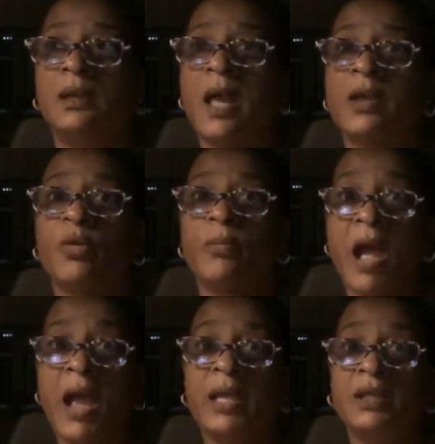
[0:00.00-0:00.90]
I know
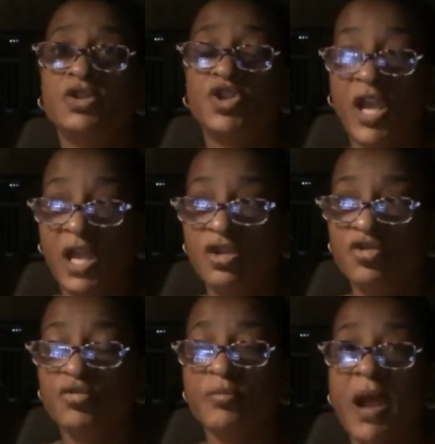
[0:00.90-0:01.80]
mine
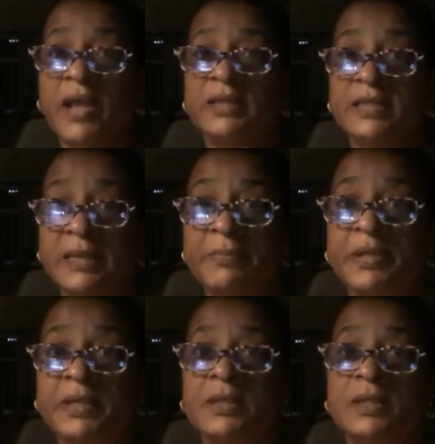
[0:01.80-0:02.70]
changed, mine
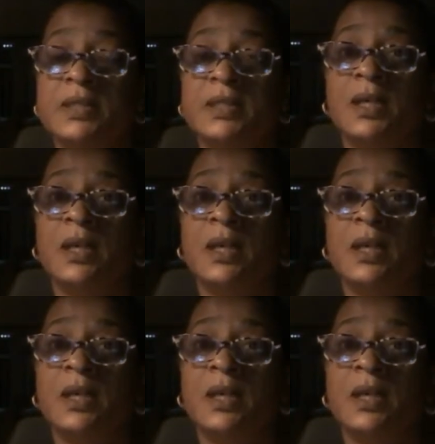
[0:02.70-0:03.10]
deepens